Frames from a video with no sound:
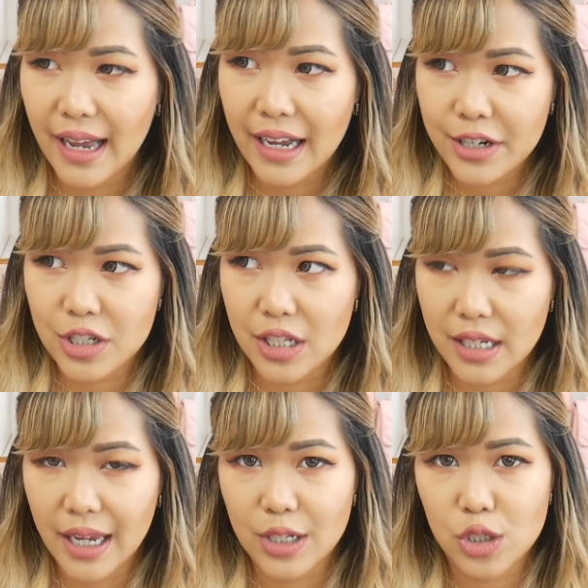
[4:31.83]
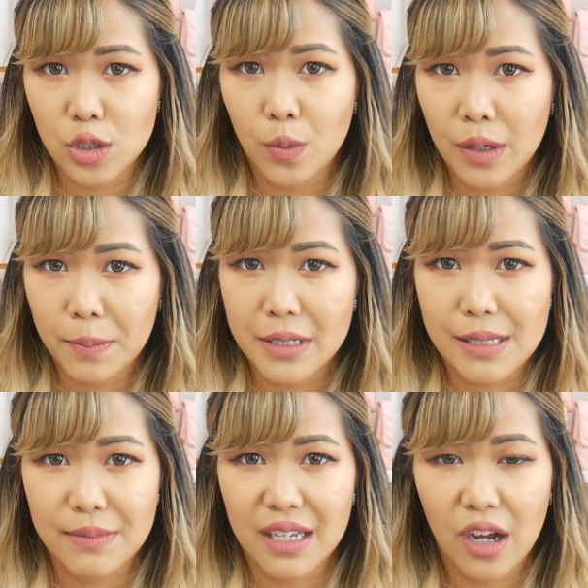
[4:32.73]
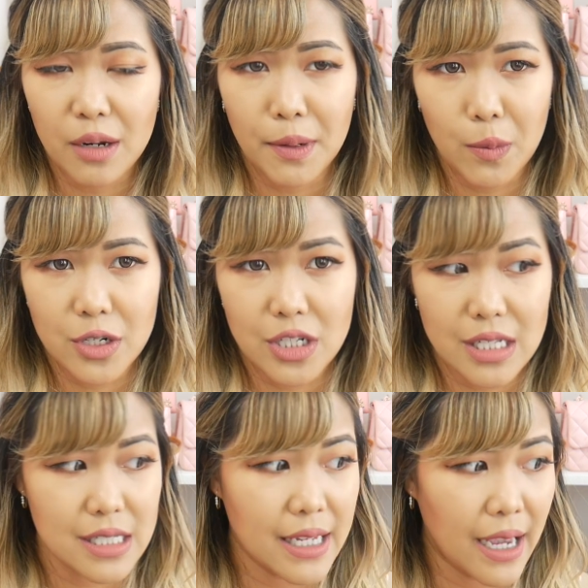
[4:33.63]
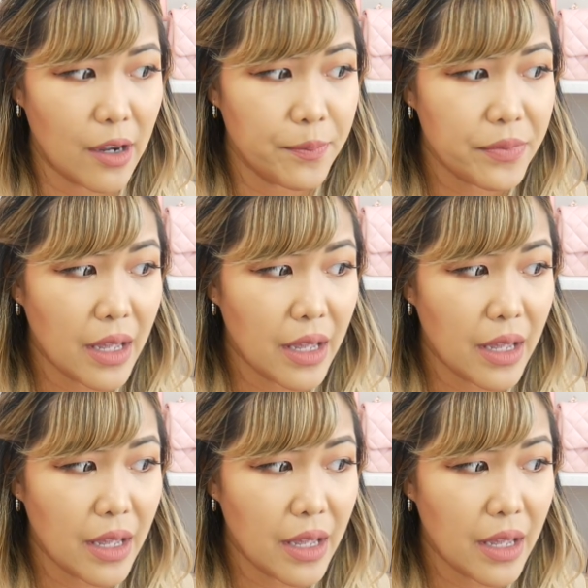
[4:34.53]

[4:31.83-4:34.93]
Actually, I do want to put something on my wish list now